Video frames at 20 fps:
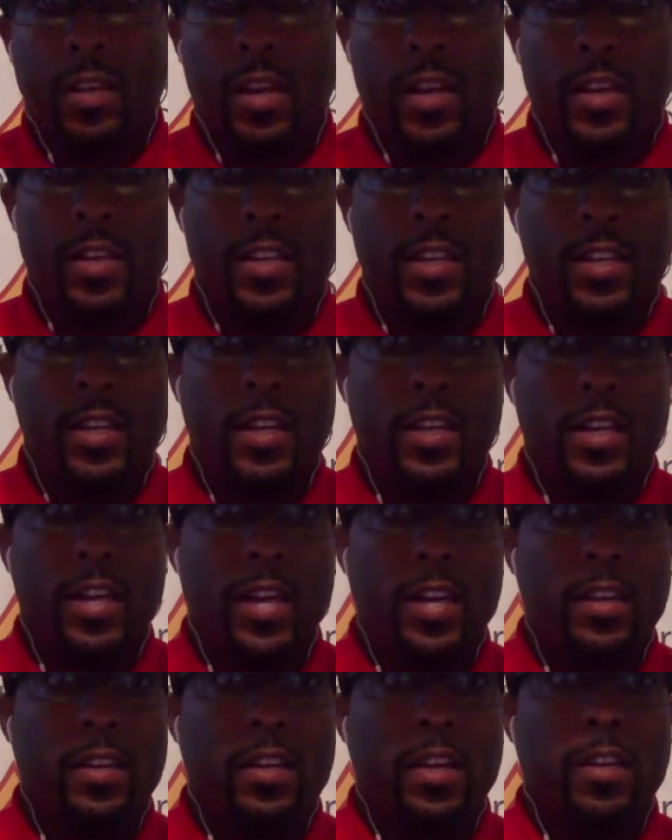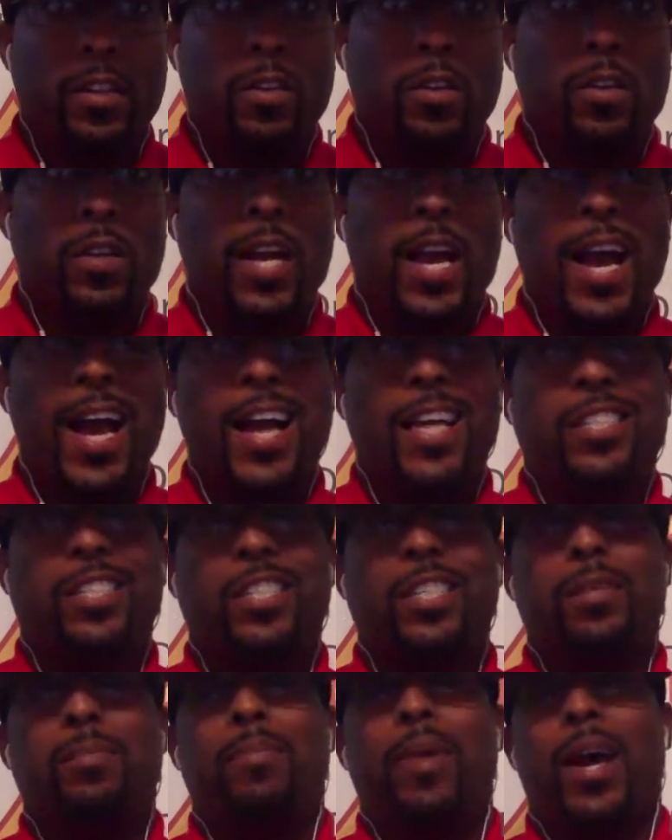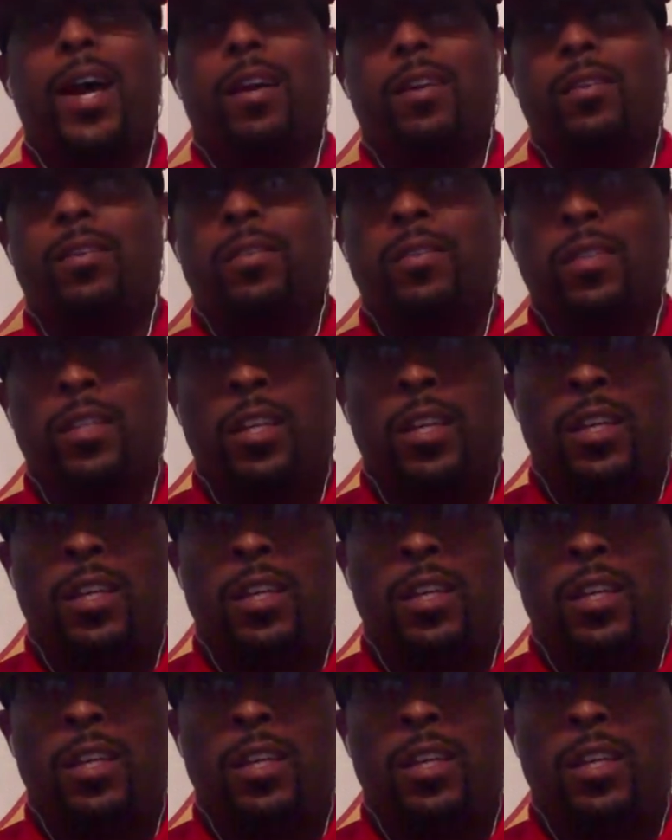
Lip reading: and DNA, they doing an IG battle,